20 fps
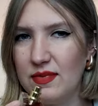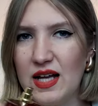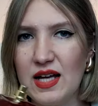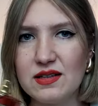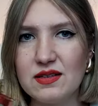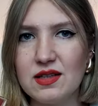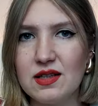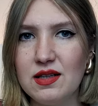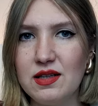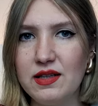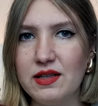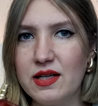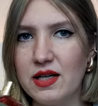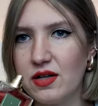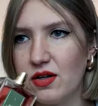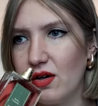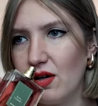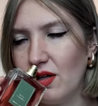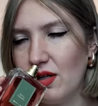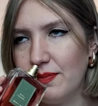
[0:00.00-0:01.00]
Not clean
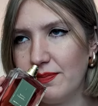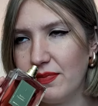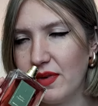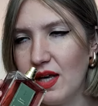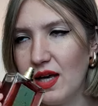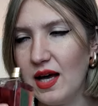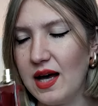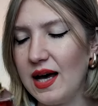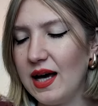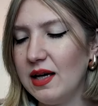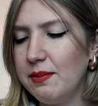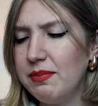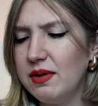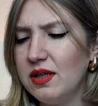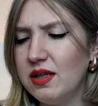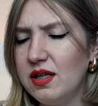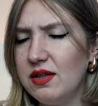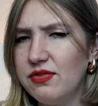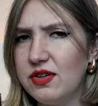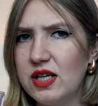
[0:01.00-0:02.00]
at all. I
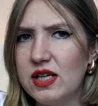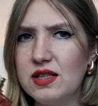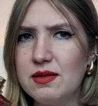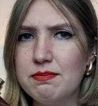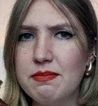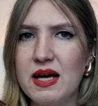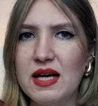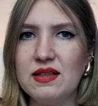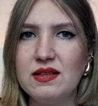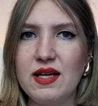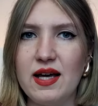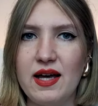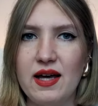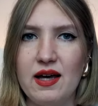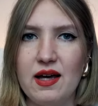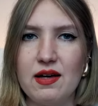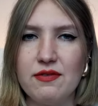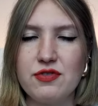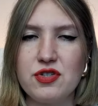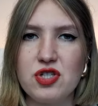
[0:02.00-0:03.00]
believe it might
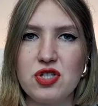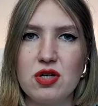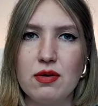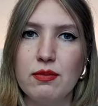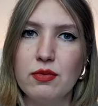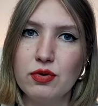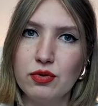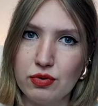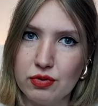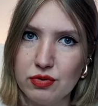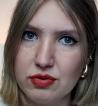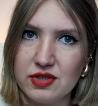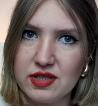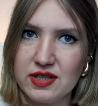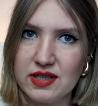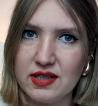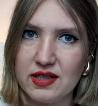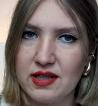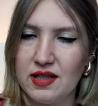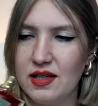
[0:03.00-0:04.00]
have some oud
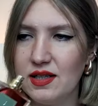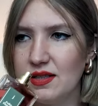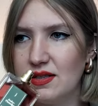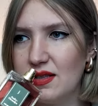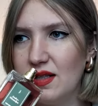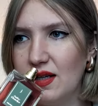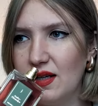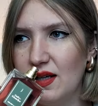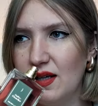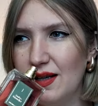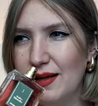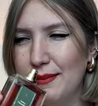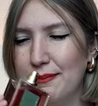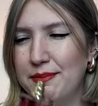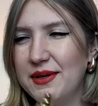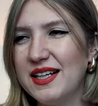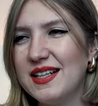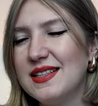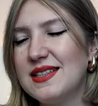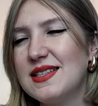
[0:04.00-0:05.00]
in it,
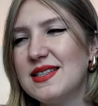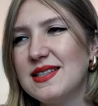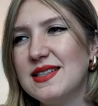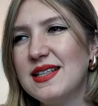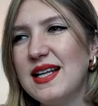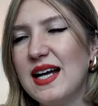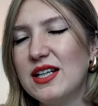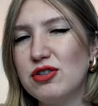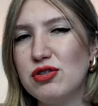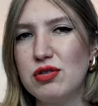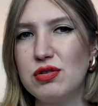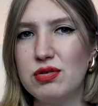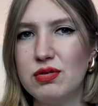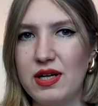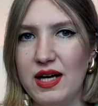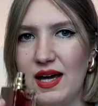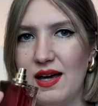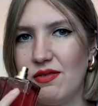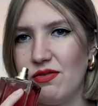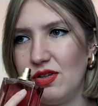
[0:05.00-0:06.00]
but it's not
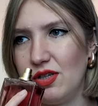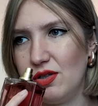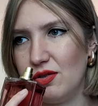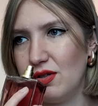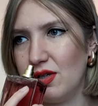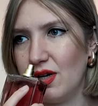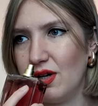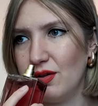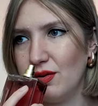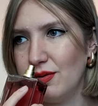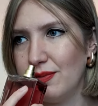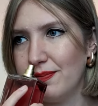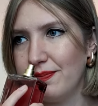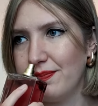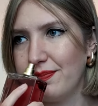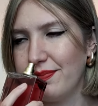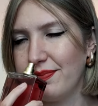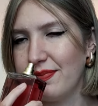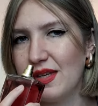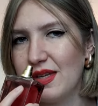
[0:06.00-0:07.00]
too heavy, you know.
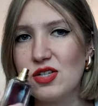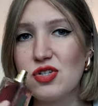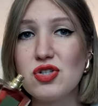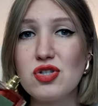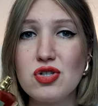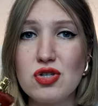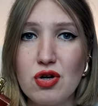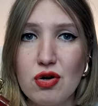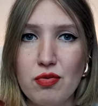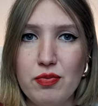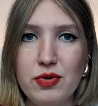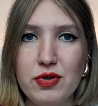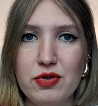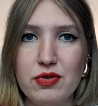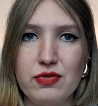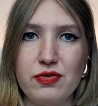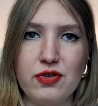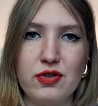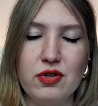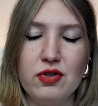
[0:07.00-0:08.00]
So
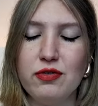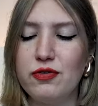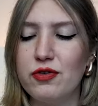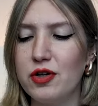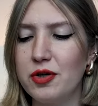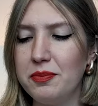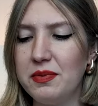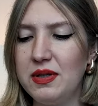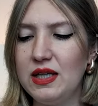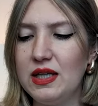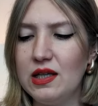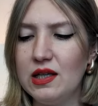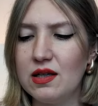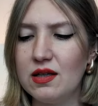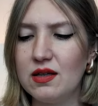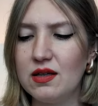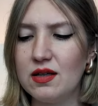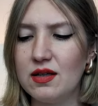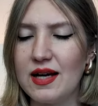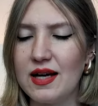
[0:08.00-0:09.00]
beautiful. For
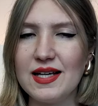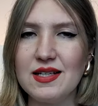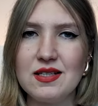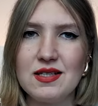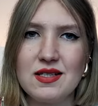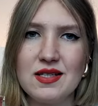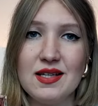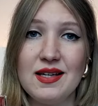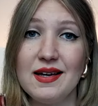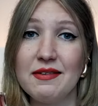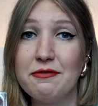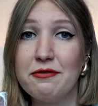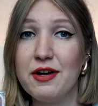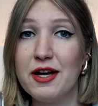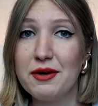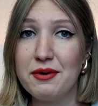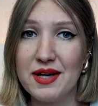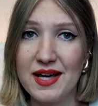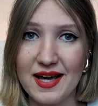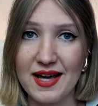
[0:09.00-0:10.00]
me, I see a
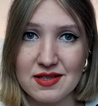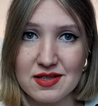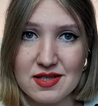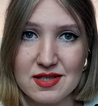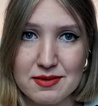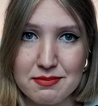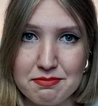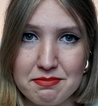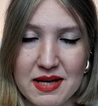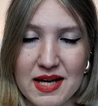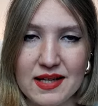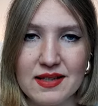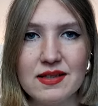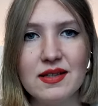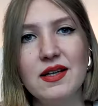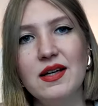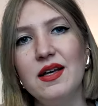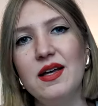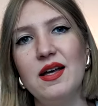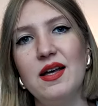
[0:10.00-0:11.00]
very handsome
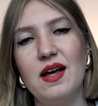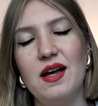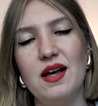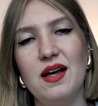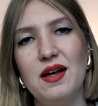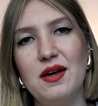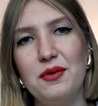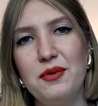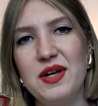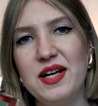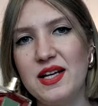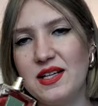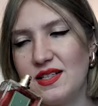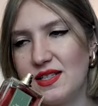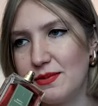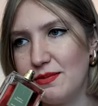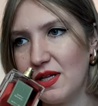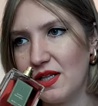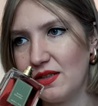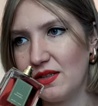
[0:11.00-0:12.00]
man when I
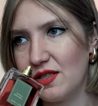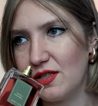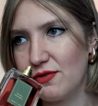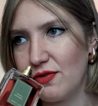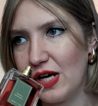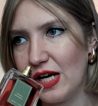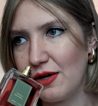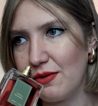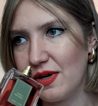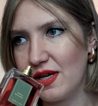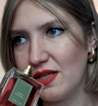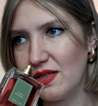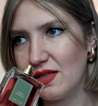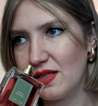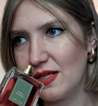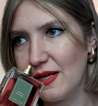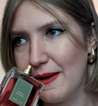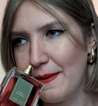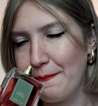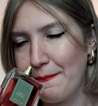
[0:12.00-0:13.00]
smell this
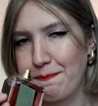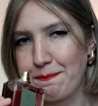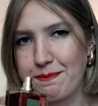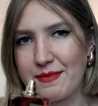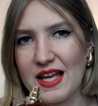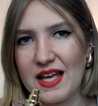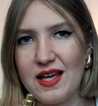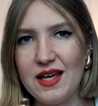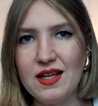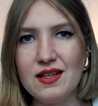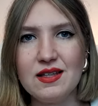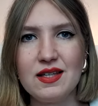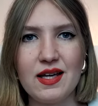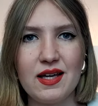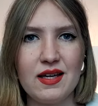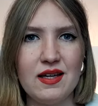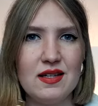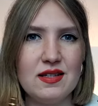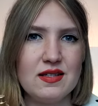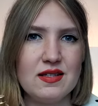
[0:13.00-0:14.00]
fragrance.
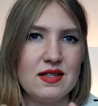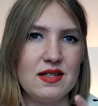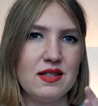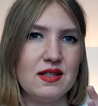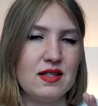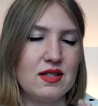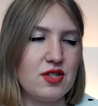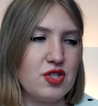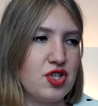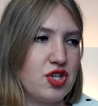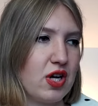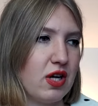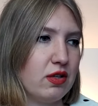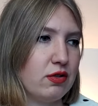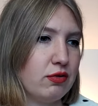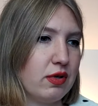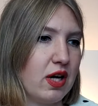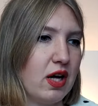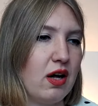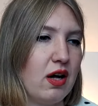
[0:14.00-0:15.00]
It is in this
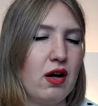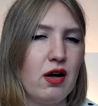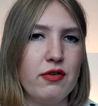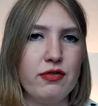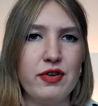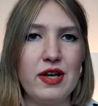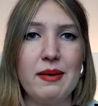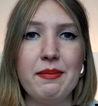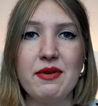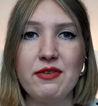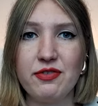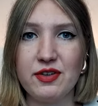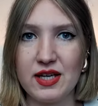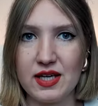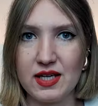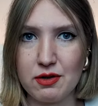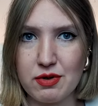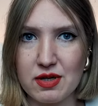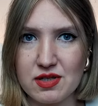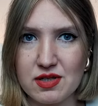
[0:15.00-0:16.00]
genre of
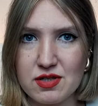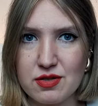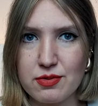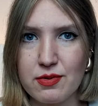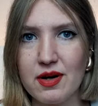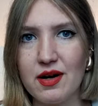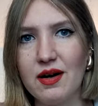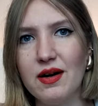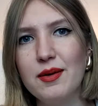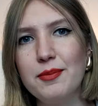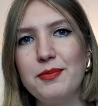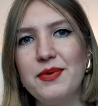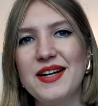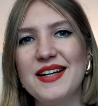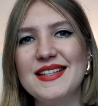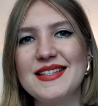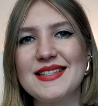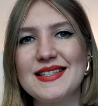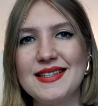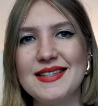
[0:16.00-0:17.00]
MFK Grand Soir,
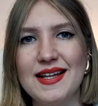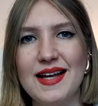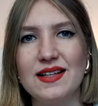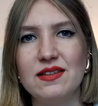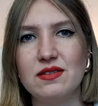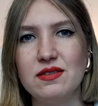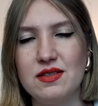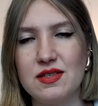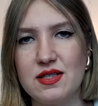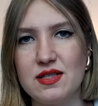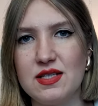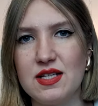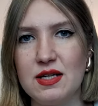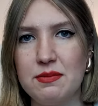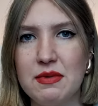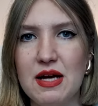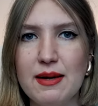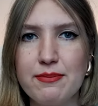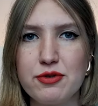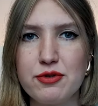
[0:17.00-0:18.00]
but it's not the
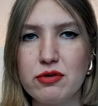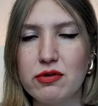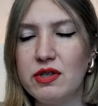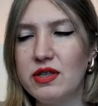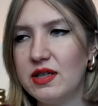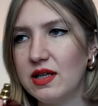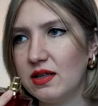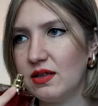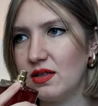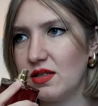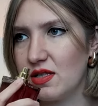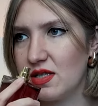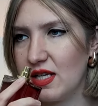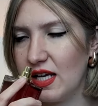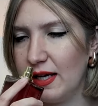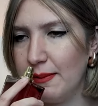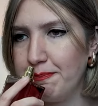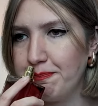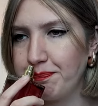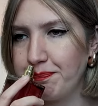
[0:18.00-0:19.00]
same, absolutely not the
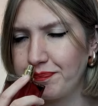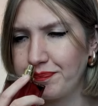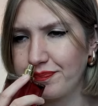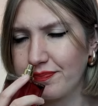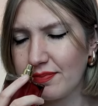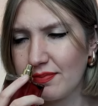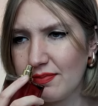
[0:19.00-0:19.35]
same.